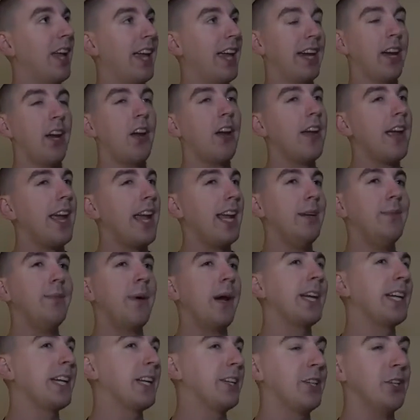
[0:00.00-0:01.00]
Like,
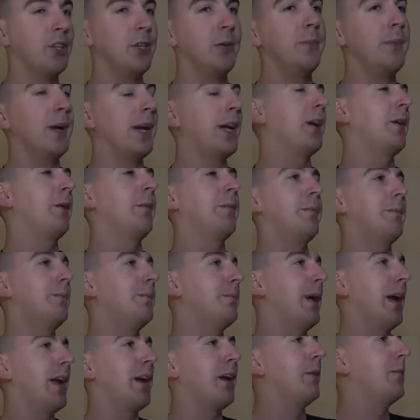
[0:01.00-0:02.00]
anybody can do bigger,
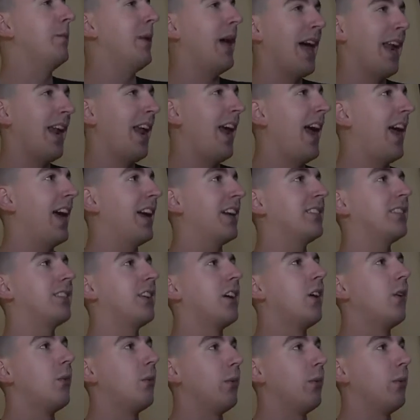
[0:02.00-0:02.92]
better, badass.